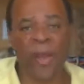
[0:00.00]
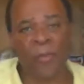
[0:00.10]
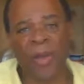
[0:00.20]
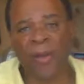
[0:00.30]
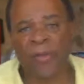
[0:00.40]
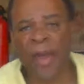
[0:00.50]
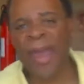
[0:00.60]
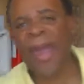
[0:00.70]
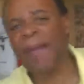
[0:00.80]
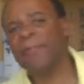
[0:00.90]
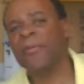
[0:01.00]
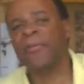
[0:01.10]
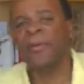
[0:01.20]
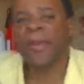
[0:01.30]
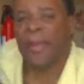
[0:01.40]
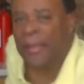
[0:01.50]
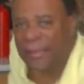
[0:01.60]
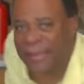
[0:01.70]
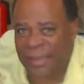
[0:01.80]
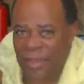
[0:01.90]
Because I have
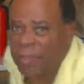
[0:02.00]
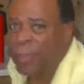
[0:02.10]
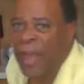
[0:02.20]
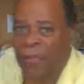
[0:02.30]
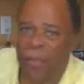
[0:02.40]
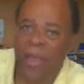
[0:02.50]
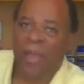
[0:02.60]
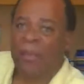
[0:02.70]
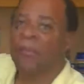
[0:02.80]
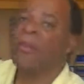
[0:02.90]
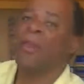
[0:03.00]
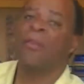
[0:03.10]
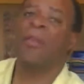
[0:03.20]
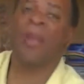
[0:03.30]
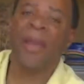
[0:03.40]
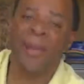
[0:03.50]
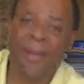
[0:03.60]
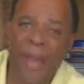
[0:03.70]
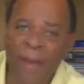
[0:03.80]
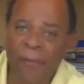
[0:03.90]
this pet peeve that I like to
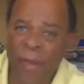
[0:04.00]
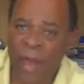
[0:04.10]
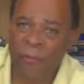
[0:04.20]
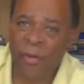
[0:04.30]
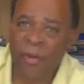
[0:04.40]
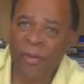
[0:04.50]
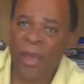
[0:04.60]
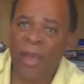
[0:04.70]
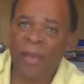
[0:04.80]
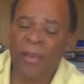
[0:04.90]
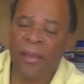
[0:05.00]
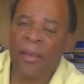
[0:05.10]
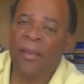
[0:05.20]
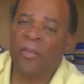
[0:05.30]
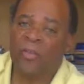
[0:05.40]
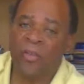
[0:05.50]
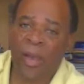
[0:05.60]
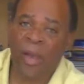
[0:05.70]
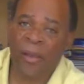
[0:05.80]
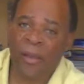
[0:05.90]
have everything
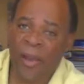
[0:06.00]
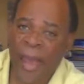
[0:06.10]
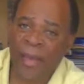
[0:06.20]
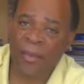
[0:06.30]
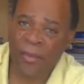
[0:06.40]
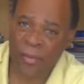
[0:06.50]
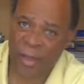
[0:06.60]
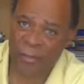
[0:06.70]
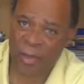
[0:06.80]
done at the same